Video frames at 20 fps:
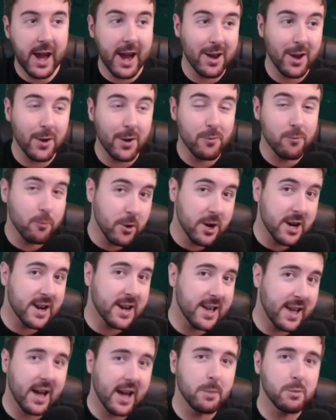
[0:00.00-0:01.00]
and I
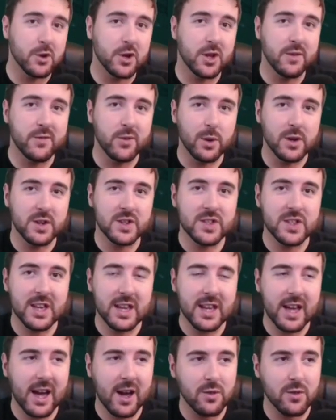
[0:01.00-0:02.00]
really am looking forward to
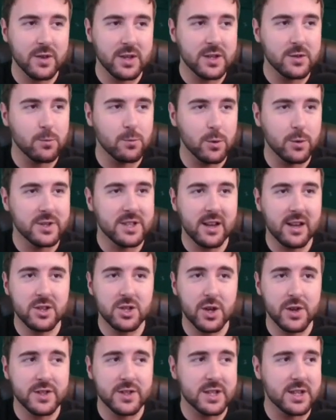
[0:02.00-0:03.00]
seeing how these rules
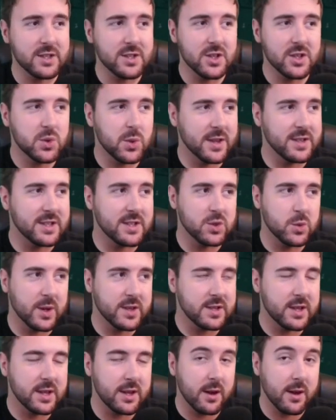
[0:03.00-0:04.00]
get adjusted into
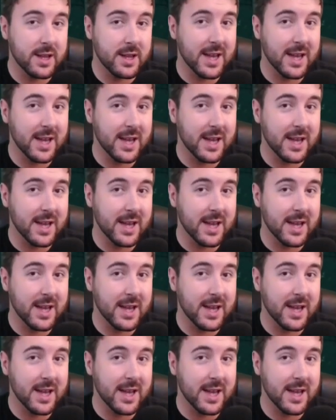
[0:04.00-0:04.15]
2020.